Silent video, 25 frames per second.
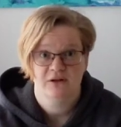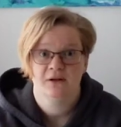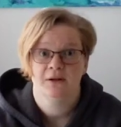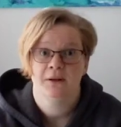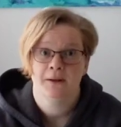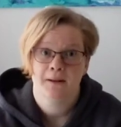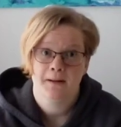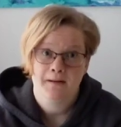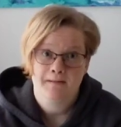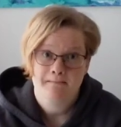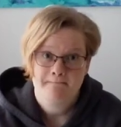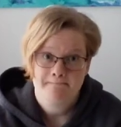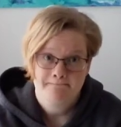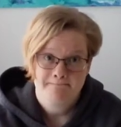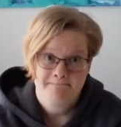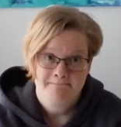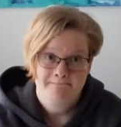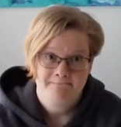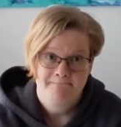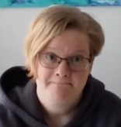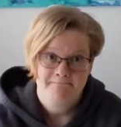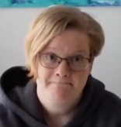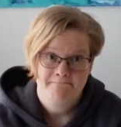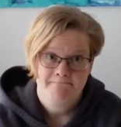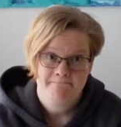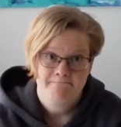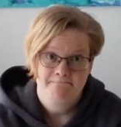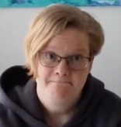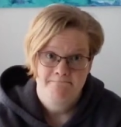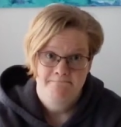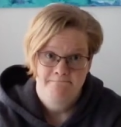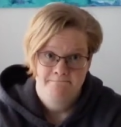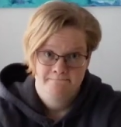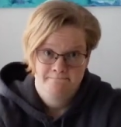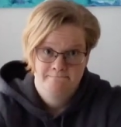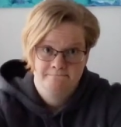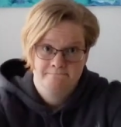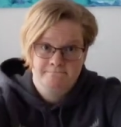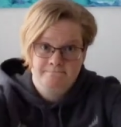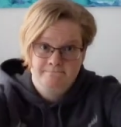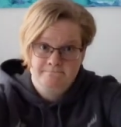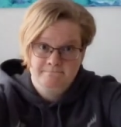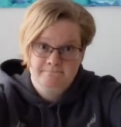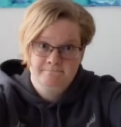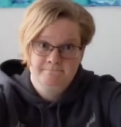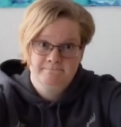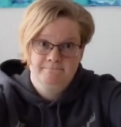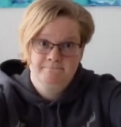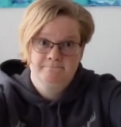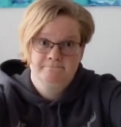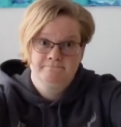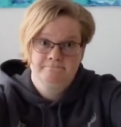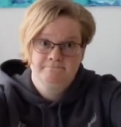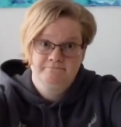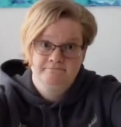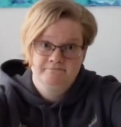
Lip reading: No one is speaking in this clip.